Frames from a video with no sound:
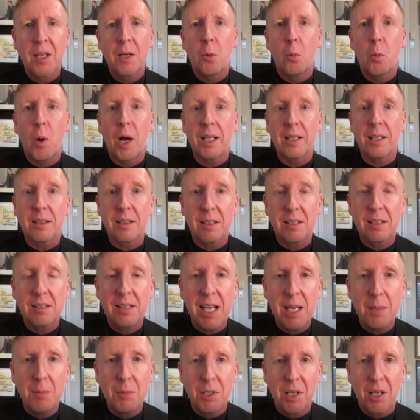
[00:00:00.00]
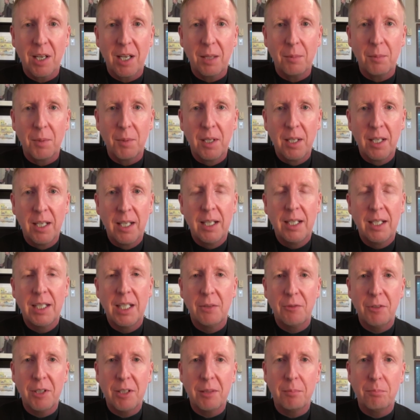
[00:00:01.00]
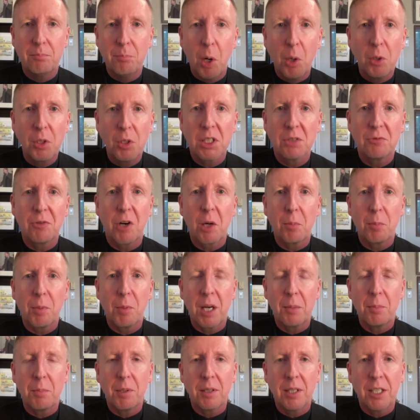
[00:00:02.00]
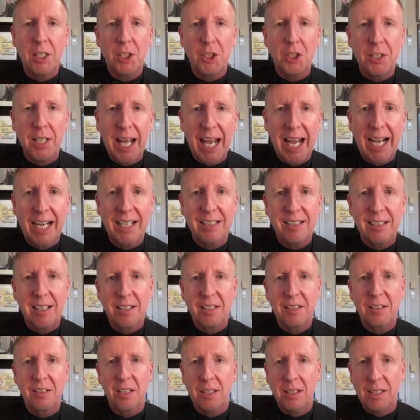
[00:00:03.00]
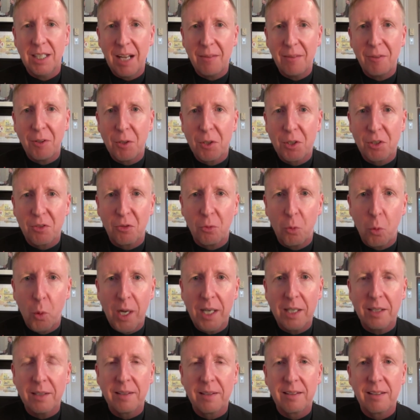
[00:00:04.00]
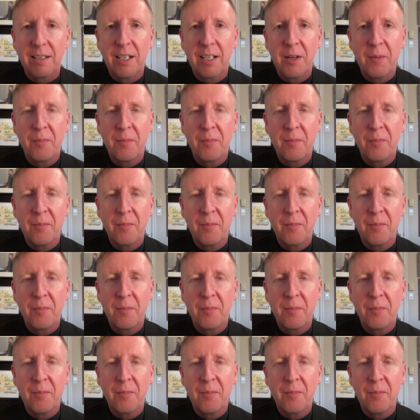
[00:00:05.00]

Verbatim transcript: while at the same time giving most of our population access to levels of wealth